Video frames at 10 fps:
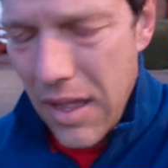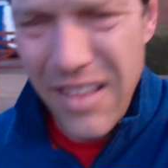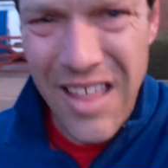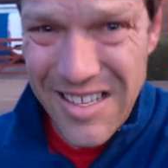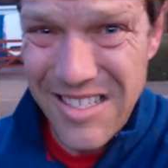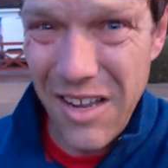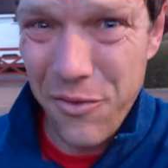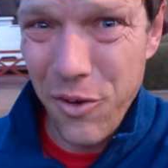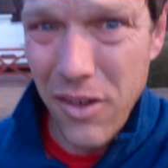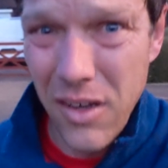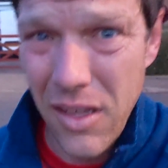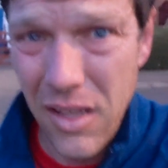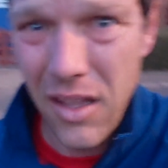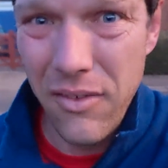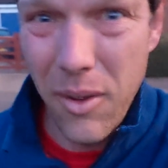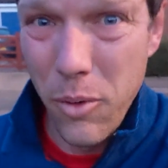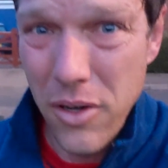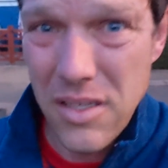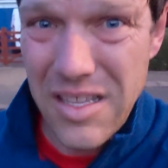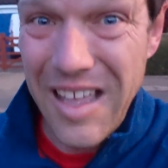And that's different, if I'm
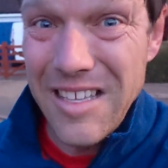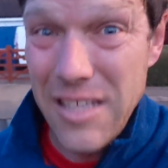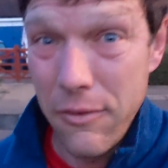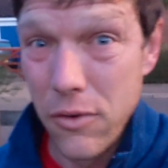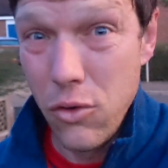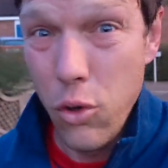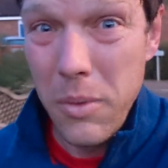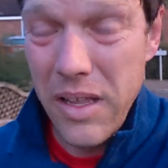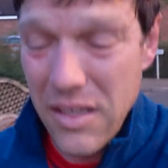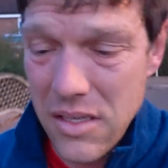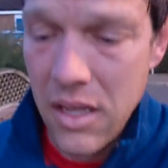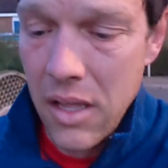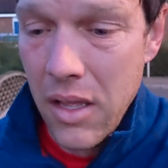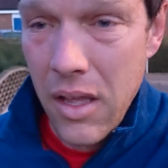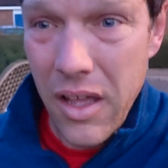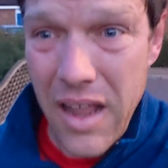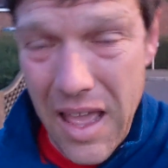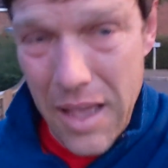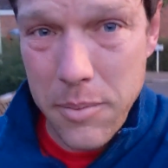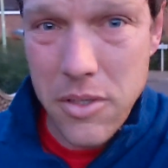honest. That is different. Normally it's an
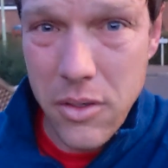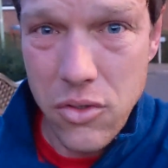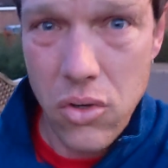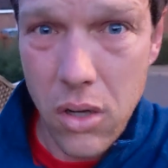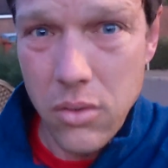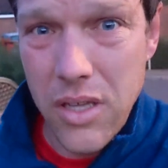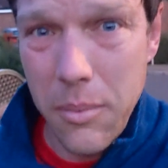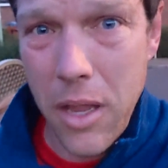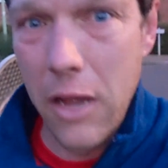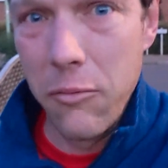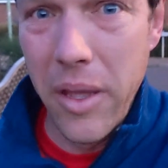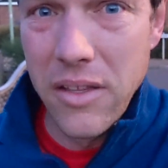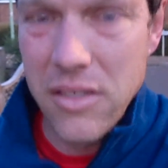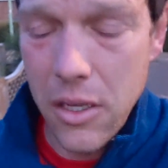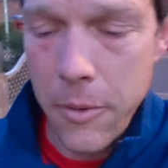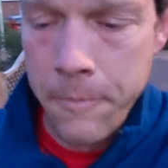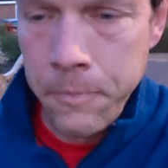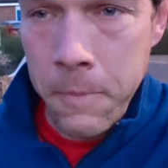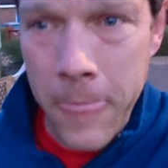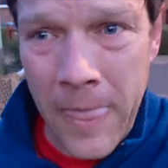absolute struggle to get me out of bed. So
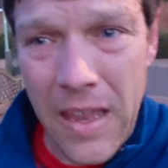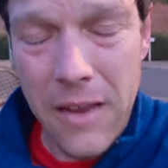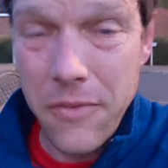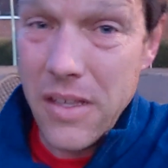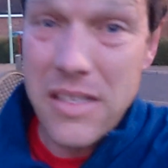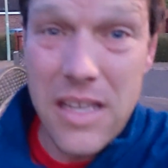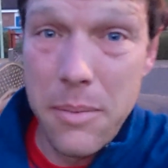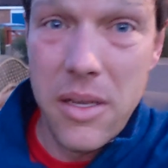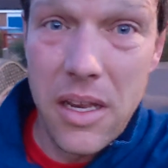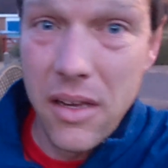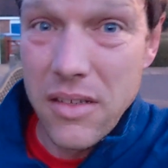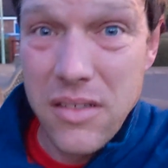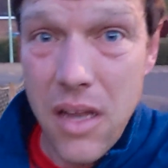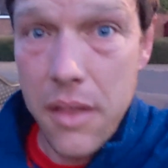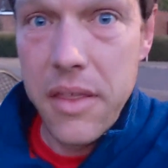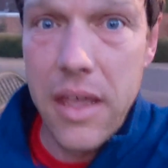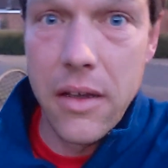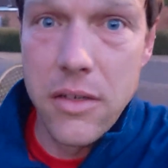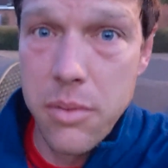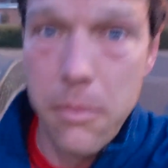if this CBD does nothing
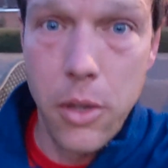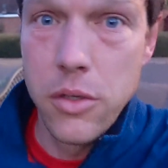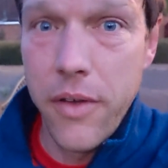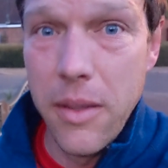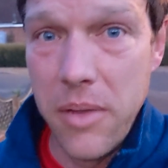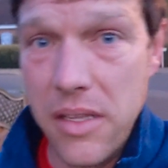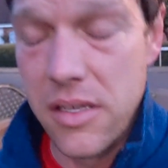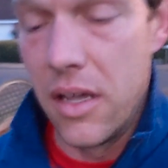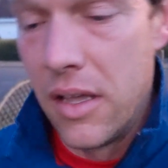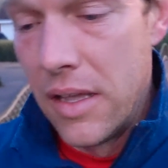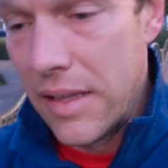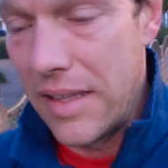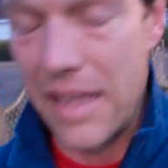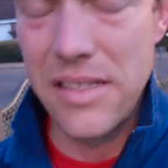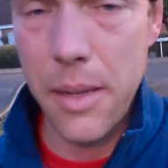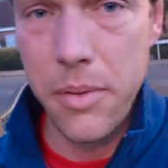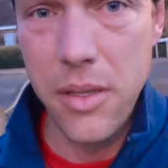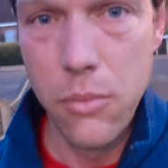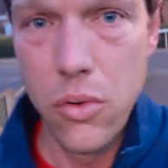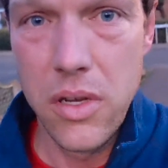else but motivate me to get up in
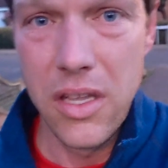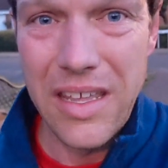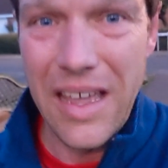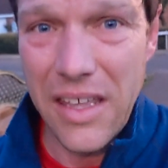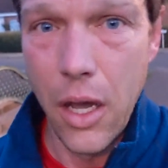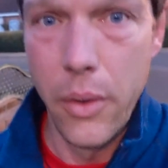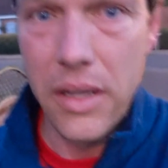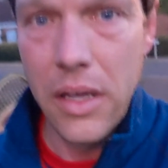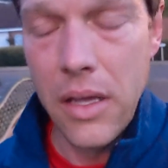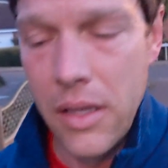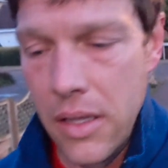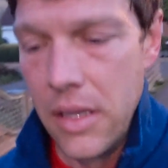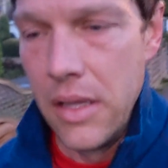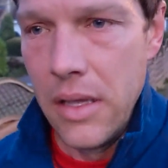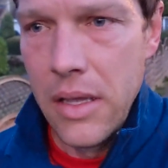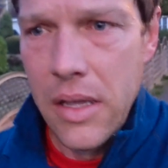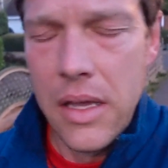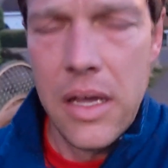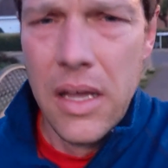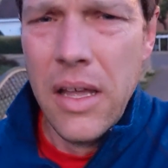the morning and get going,
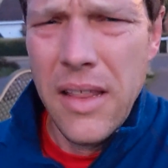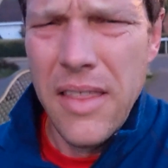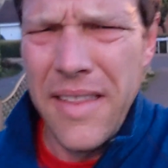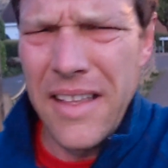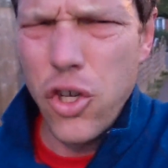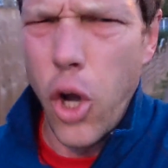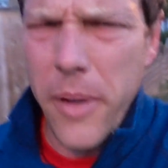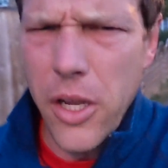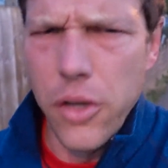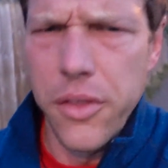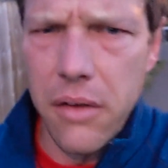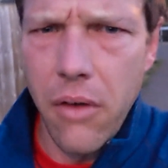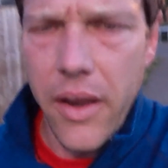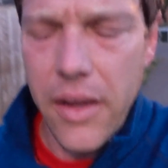then that's got to be a good thing, right?